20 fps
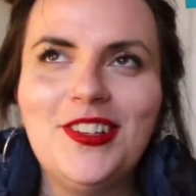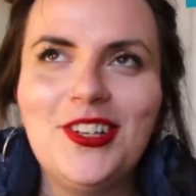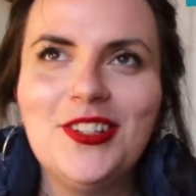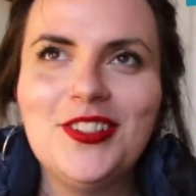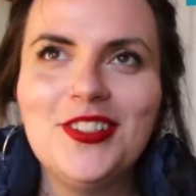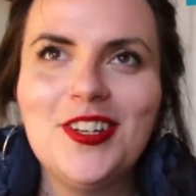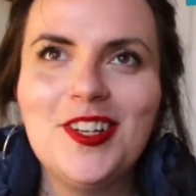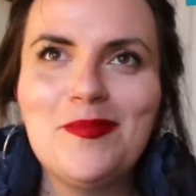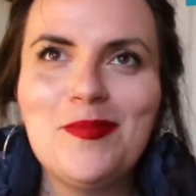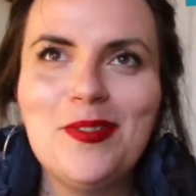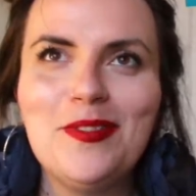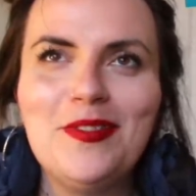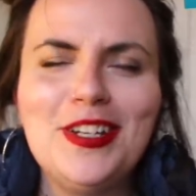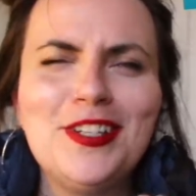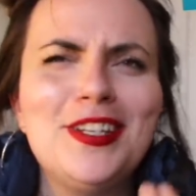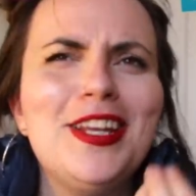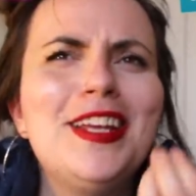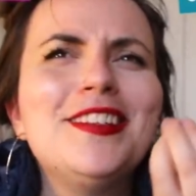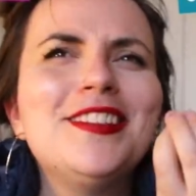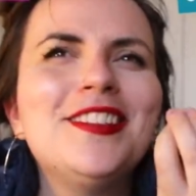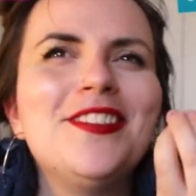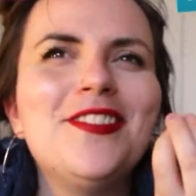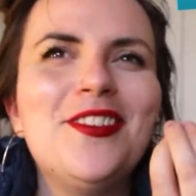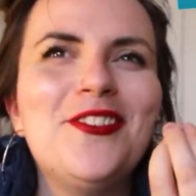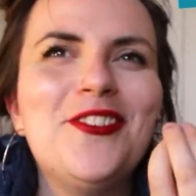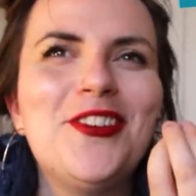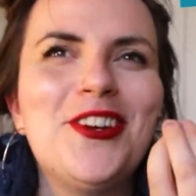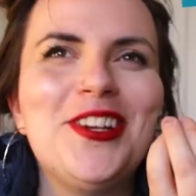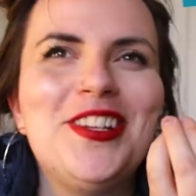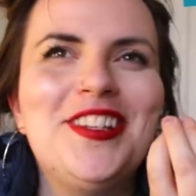is there
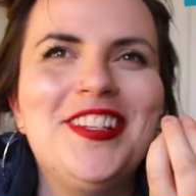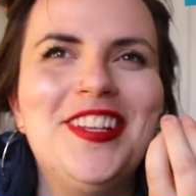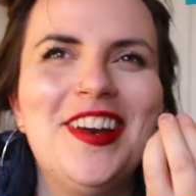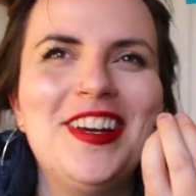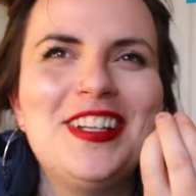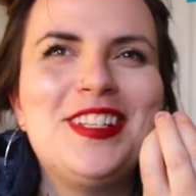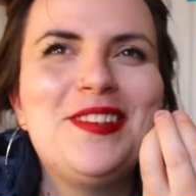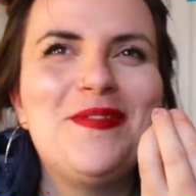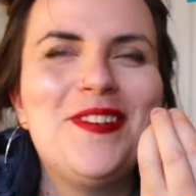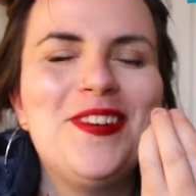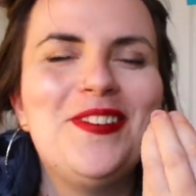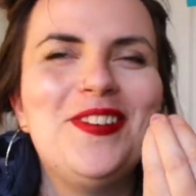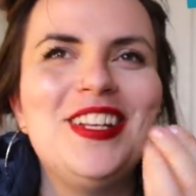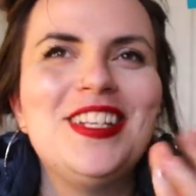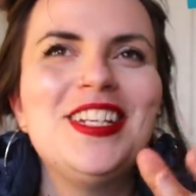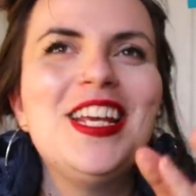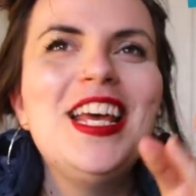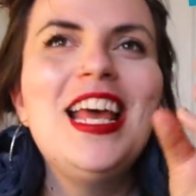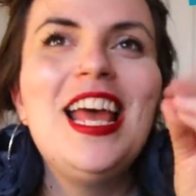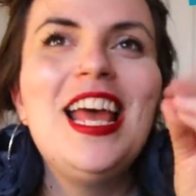ever a good side to privilege?